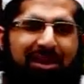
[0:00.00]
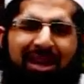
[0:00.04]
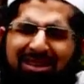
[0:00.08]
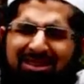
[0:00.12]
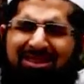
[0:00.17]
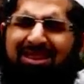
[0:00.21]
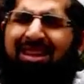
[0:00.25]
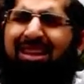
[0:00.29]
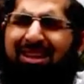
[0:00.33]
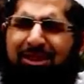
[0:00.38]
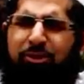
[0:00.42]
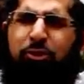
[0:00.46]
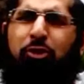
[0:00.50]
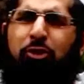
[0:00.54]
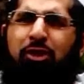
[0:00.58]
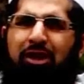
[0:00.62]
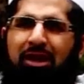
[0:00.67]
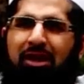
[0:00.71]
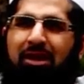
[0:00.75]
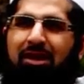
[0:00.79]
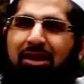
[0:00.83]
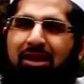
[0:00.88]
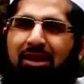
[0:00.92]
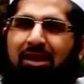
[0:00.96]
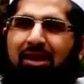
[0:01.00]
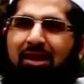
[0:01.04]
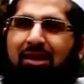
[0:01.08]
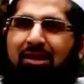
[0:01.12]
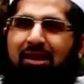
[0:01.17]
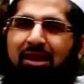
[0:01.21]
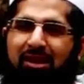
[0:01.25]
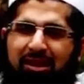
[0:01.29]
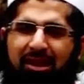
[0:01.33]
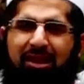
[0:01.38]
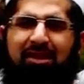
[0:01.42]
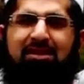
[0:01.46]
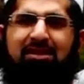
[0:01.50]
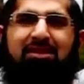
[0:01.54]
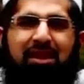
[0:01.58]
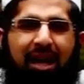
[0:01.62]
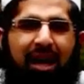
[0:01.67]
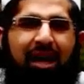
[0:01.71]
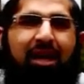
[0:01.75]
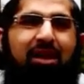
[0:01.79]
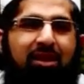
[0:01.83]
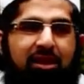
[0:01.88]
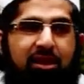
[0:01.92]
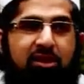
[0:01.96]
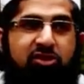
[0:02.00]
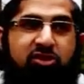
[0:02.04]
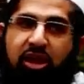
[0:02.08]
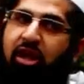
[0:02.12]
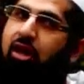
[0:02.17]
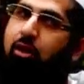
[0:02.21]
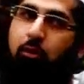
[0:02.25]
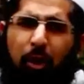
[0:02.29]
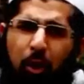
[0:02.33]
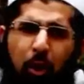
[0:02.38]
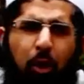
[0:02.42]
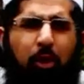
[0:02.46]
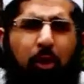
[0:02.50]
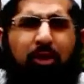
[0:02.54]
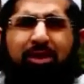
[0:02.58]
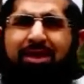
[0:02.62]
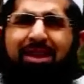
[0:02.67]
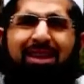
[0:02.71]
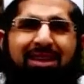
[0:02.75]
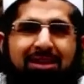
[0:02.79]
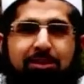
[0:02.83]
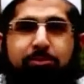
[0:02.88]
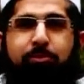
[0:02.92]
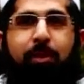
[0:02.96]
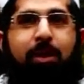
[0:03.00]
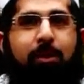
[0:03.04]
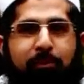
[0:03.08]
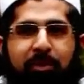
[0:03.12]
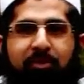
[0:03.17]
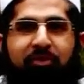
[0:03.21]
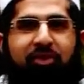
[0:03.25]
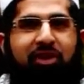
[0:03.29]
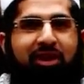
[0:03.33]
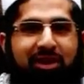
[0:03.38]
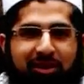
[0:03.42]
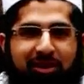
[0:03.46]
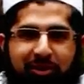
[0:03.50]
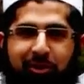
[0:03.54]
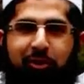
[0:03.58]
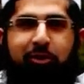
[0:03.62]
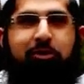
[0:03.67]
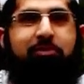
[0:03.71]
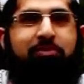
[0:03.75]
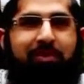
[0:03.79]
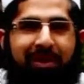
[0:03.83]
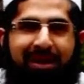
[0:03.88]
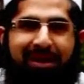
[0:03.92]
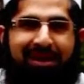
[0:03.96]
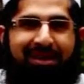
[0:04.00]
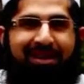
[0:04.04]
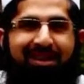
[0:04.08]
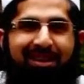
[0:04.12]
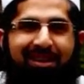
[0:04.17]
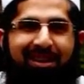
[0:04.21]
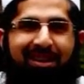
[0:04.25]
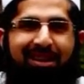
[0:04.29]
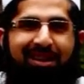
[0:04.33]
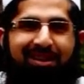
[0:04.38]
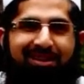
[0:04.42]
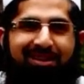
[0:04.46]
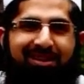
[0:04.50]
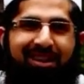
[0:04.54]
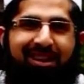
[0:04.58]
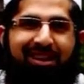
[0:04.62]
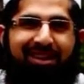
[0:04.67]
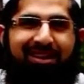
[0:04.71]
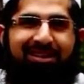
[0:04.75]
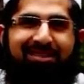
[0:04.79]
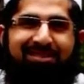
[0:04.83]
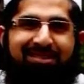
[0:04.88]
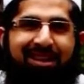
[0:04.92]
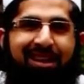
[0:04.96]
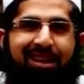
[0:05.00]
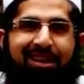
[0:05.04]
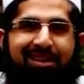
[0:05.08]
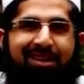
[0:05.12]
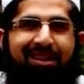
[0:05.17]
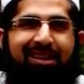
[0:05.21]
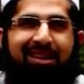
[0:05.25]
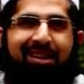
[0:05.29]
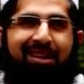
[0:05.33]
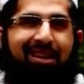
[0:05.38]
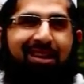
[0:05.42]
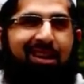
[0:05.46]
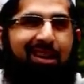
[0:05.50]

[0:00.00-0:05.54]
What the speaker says: That's literally the things that atheists say. A lot of things make me feel good, mate. Do you understand?